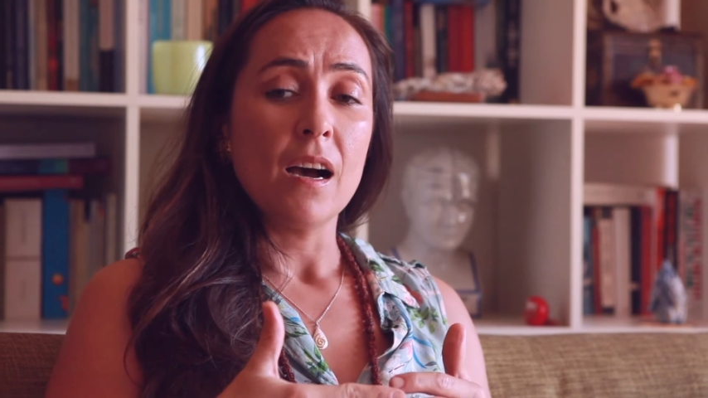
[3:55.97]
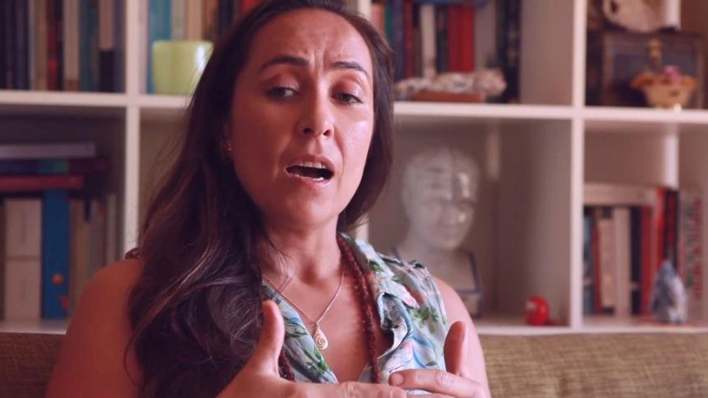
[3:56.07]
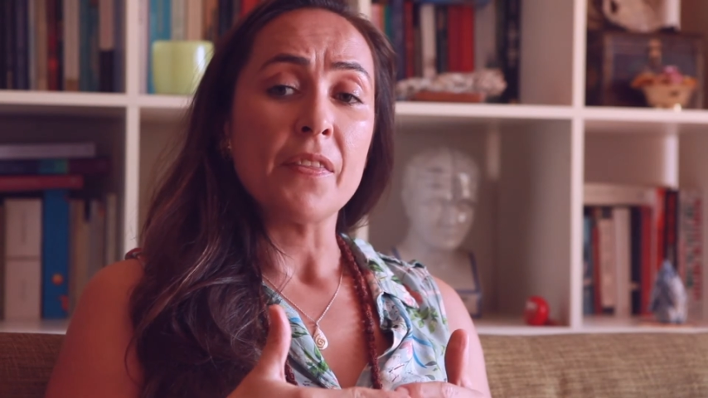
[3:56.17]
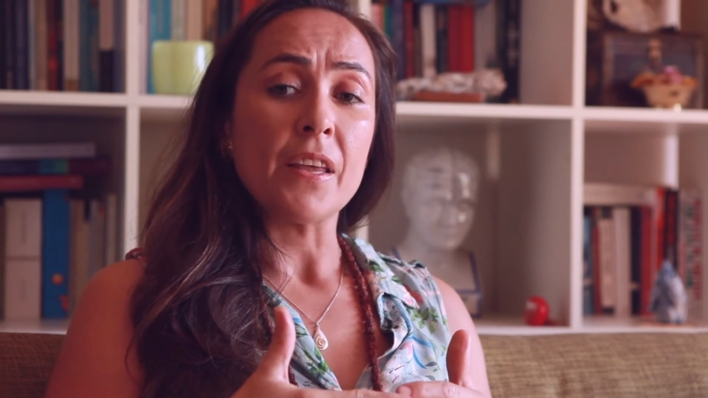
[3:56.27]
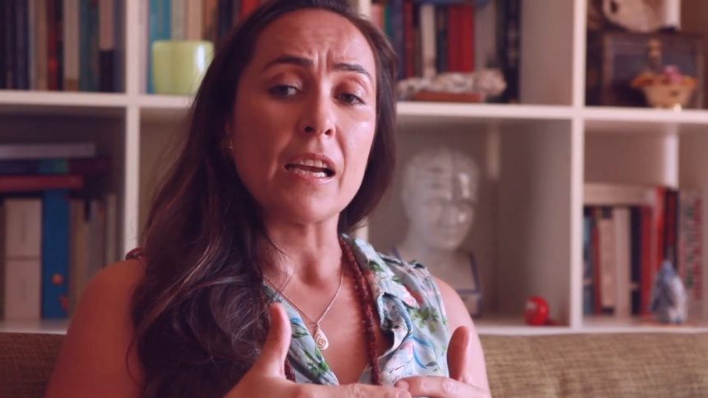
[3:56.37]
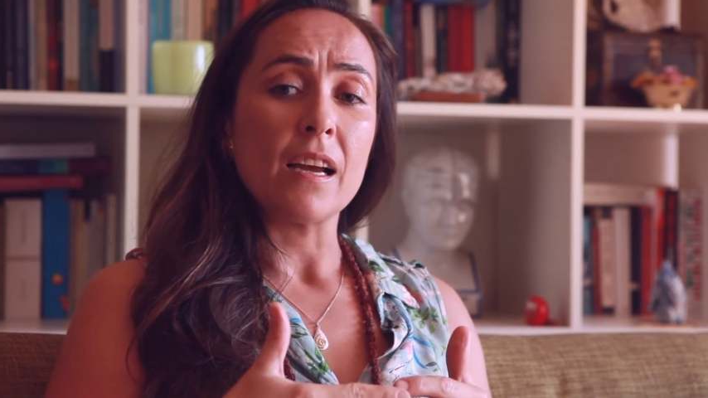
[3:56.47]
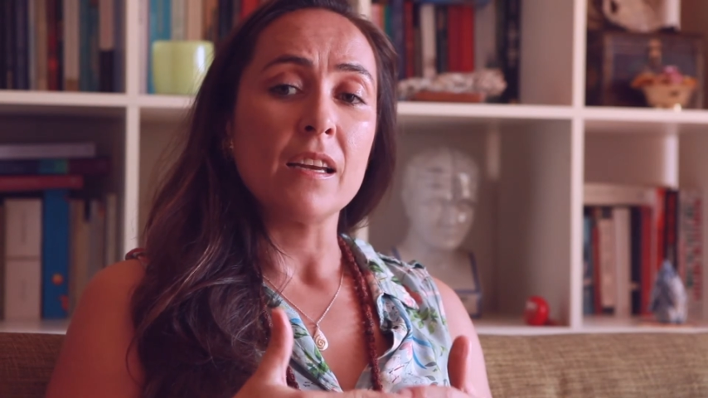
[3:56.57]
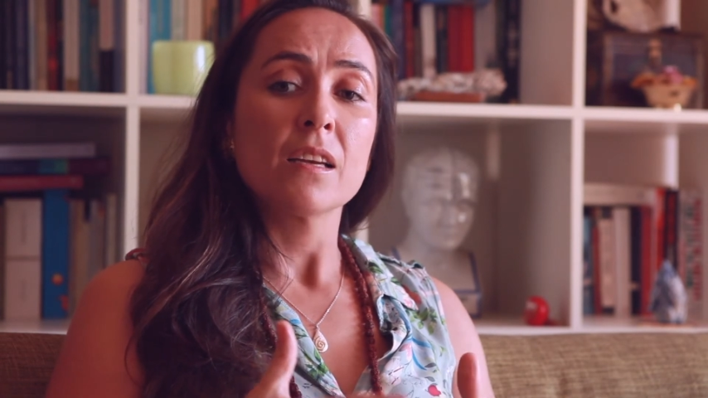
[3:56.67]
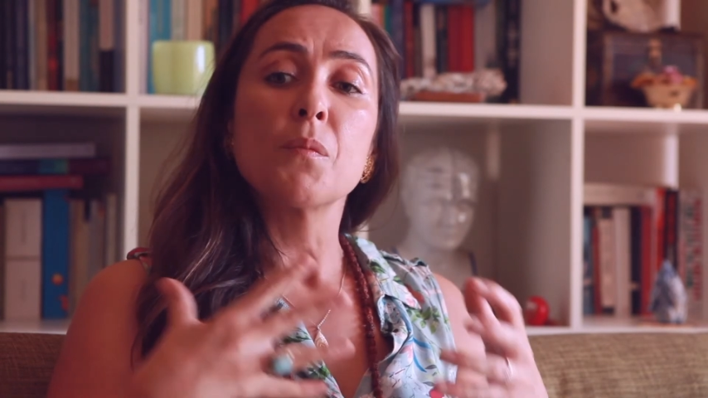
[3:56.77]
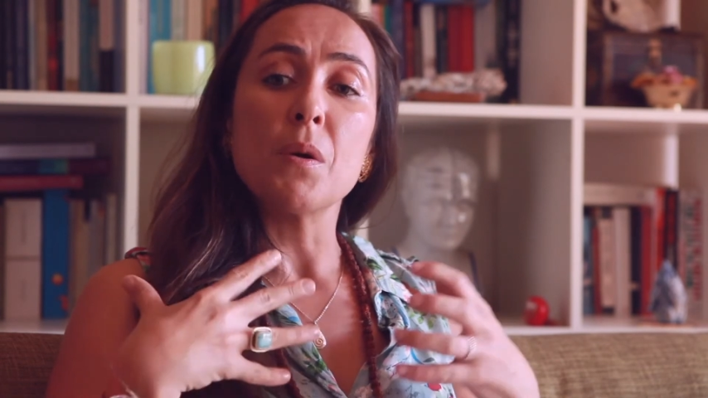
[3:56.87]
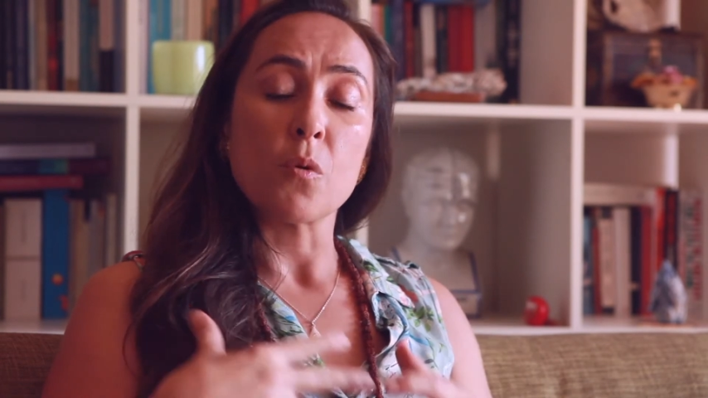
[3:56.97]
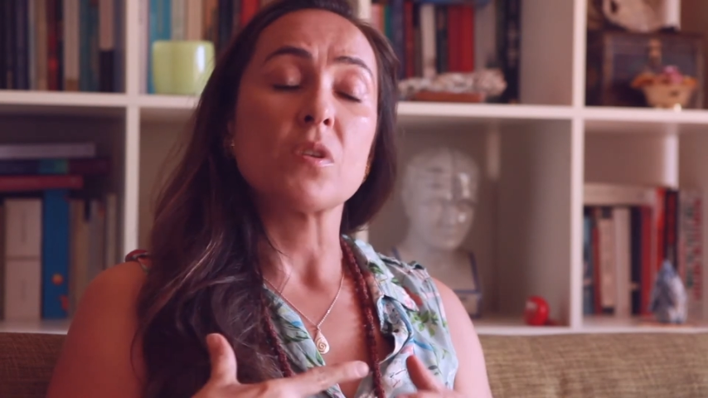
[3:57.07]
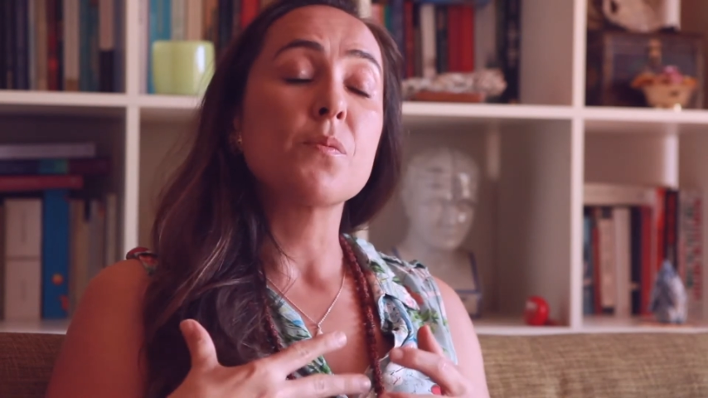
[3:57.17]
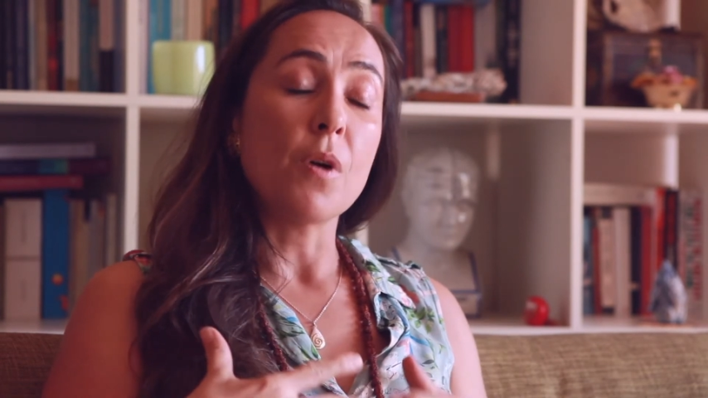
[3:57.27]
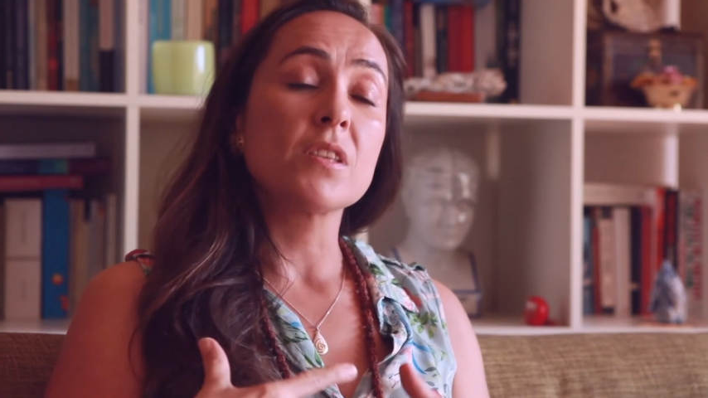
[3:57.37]
I think, a little bit more
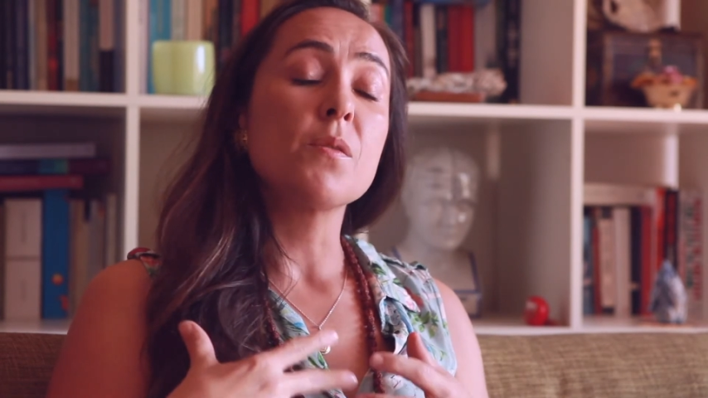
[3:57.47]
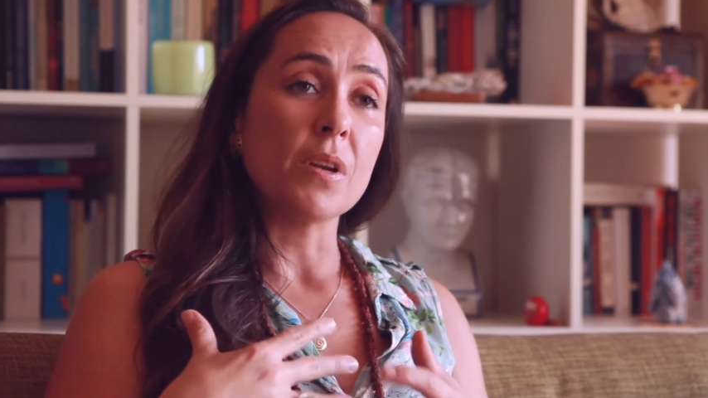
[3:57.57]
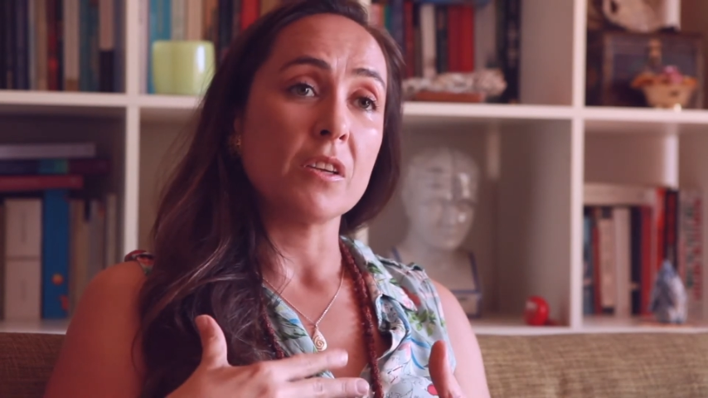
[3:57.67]
responsible